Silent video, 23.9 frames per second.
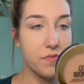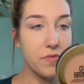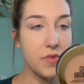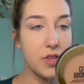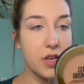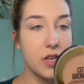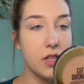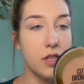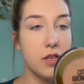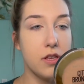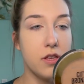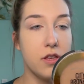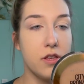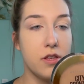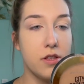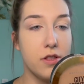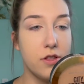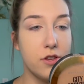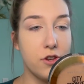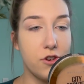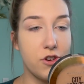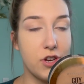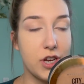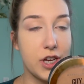This is in
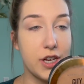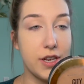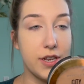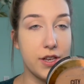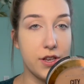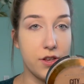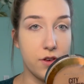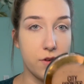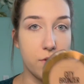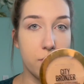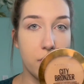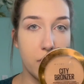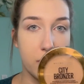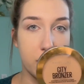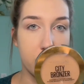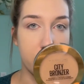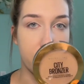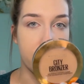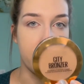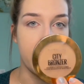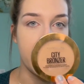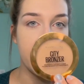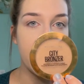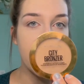the shade
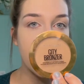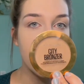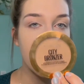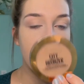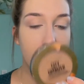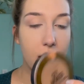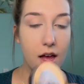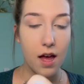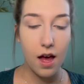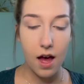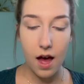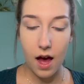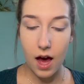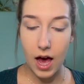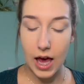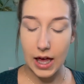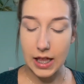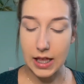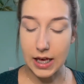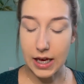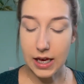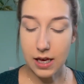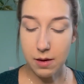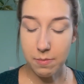200. I
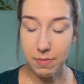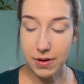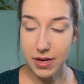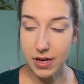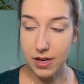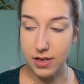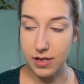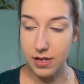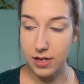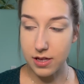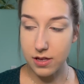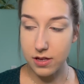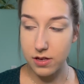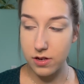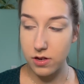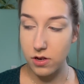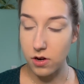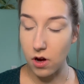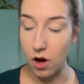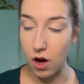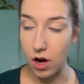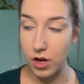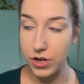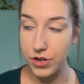like it because it's
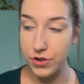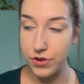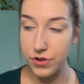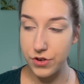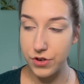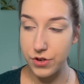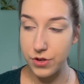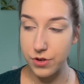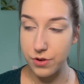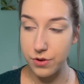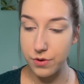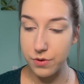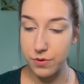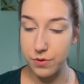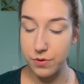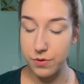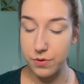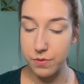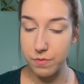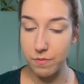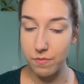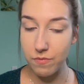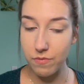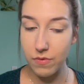not
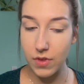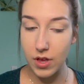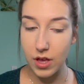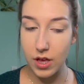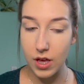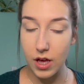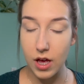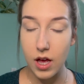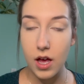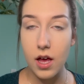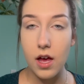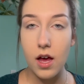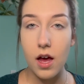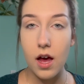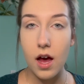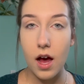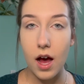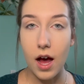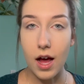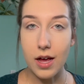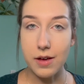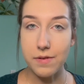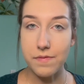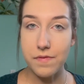too,
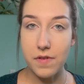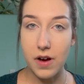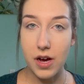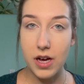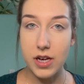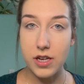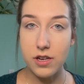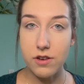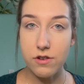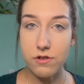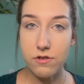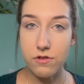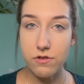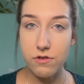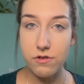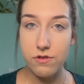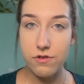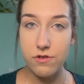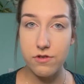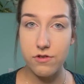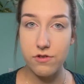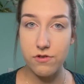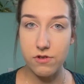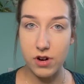I find
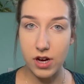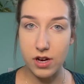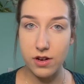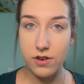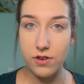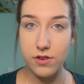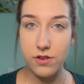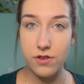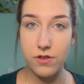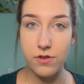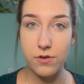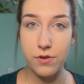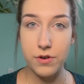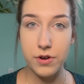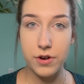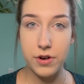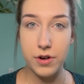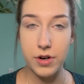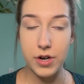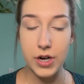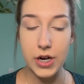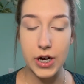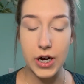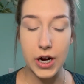
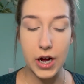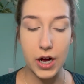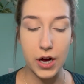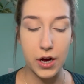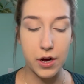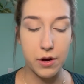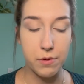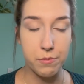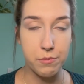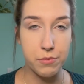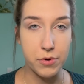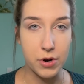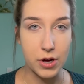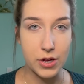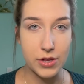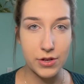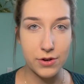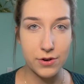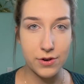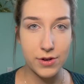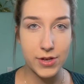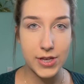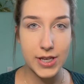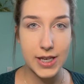drugstore
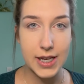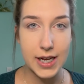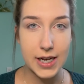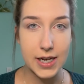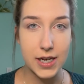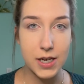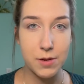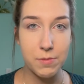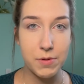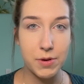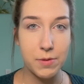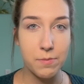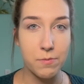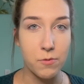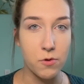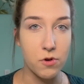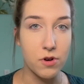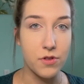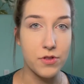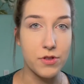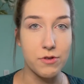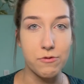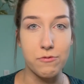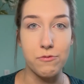bronzers tend to be more
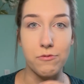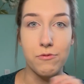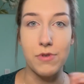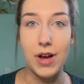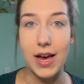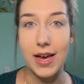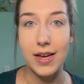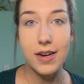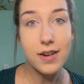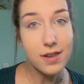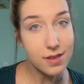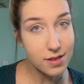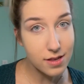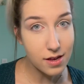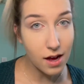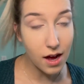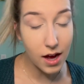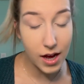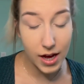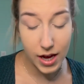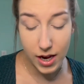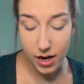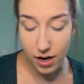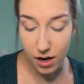on the red
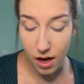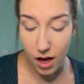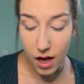side.